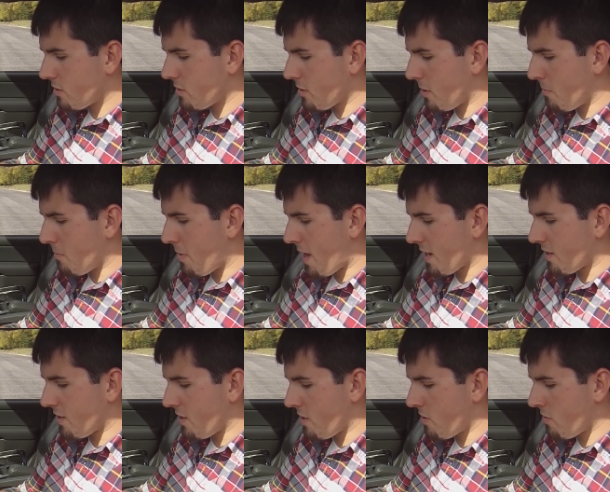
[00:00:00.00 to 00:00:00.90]
come
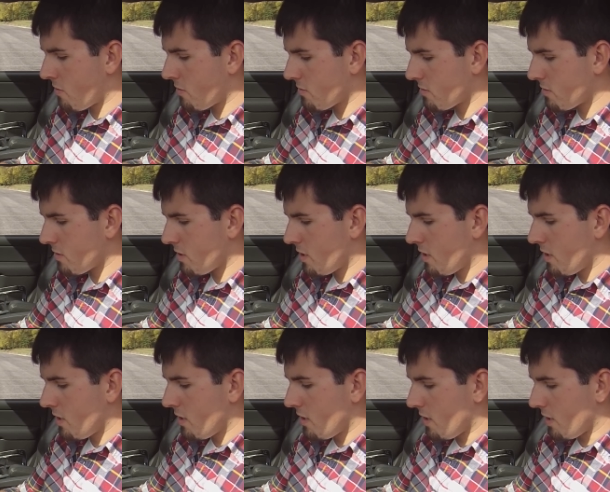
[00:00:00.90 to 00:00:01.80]
back here
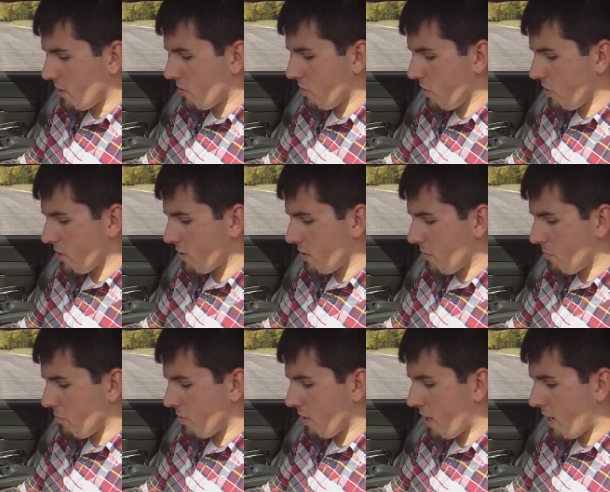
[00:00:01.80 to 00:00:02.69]
and click
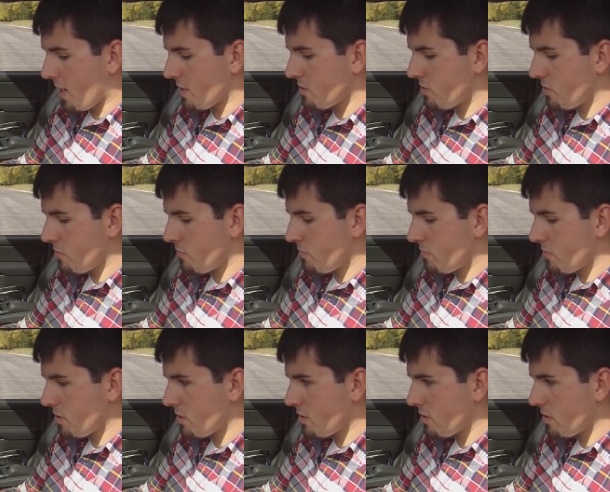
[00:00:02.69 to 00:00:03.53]
apply tune.